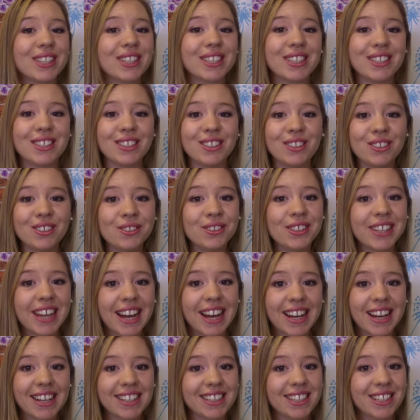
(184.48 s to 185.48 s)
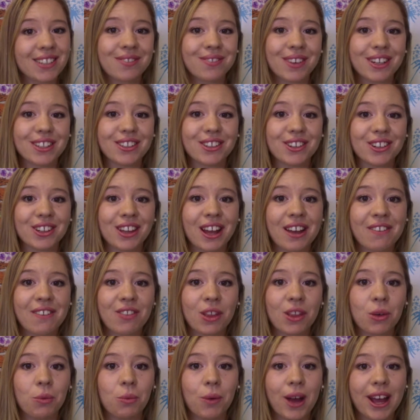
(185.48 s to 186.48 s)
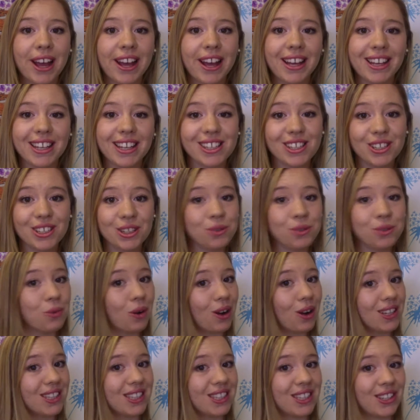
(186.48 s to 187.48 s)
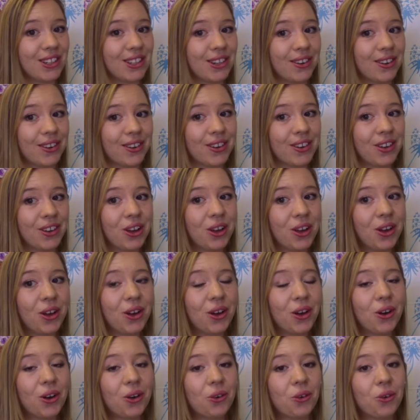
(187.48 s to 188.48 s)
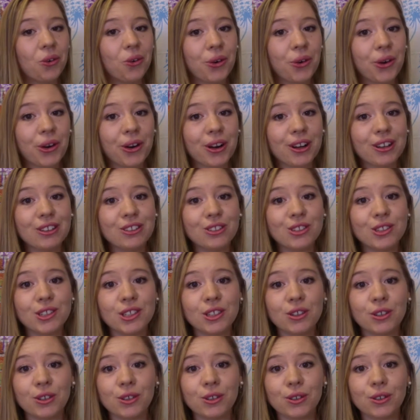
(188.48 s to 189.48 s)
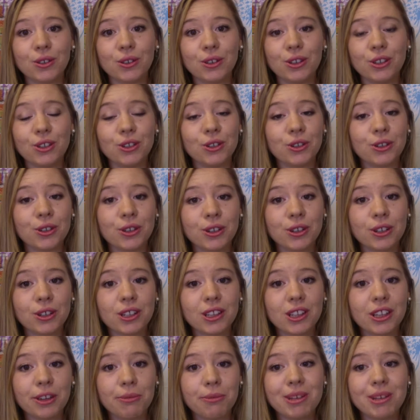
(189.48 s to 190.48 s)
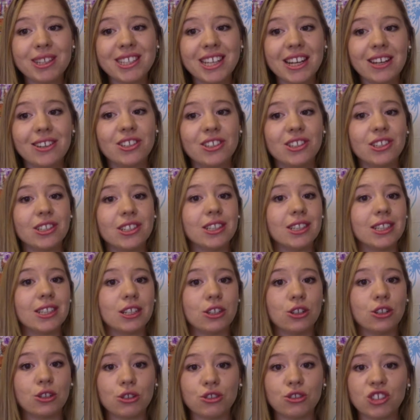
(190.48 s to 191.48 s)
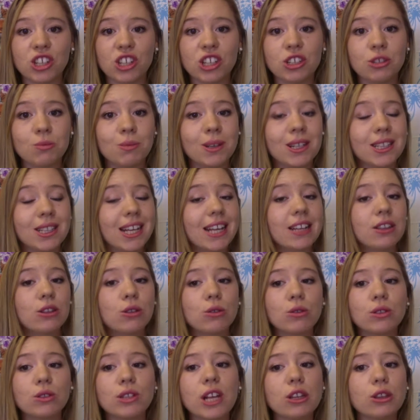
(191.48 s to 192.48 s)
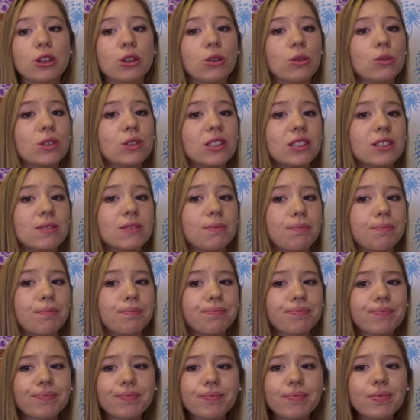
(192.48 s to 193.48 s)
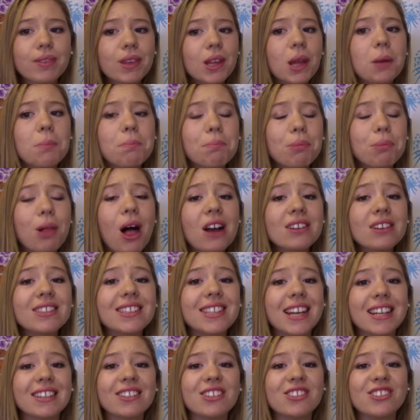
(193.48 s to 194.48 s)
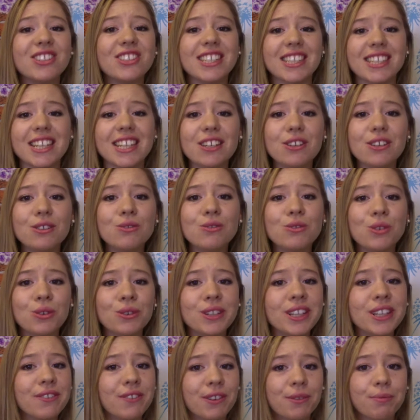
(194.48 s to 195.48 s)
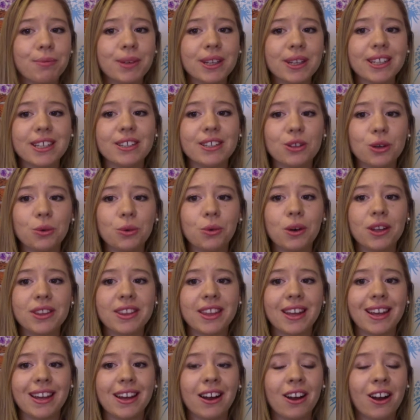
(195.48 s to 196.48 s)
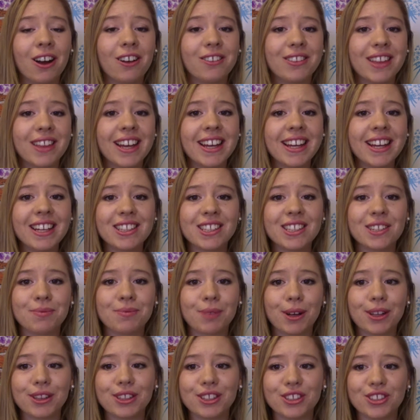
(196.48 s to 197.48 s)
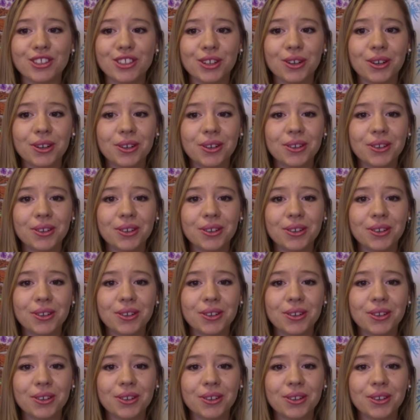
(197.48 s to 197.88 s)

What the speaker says: do you get to run your life the way you want to? Or do your limitations and your judgments and those blocked energies that you don't even really know what they are, they get to run the show.